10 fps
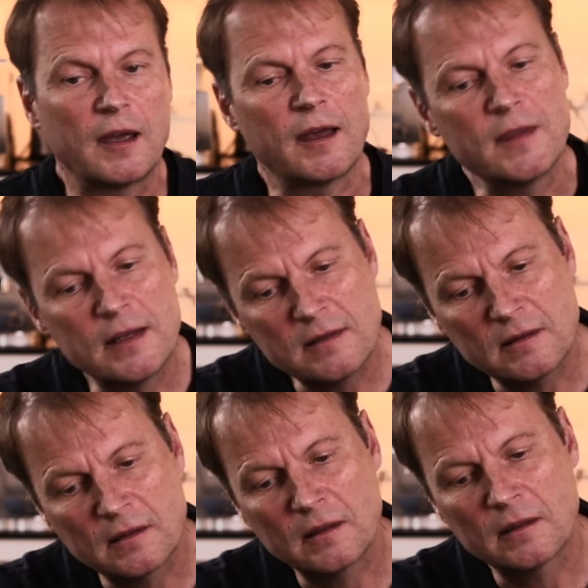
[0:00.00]
And
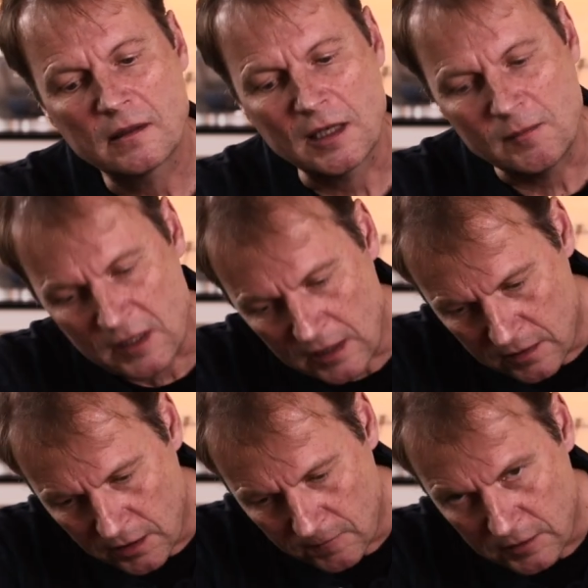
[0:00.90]
then came the
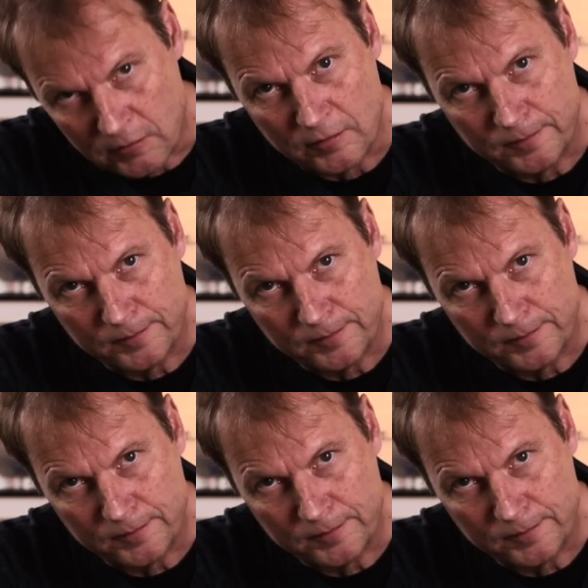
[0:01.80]
interview.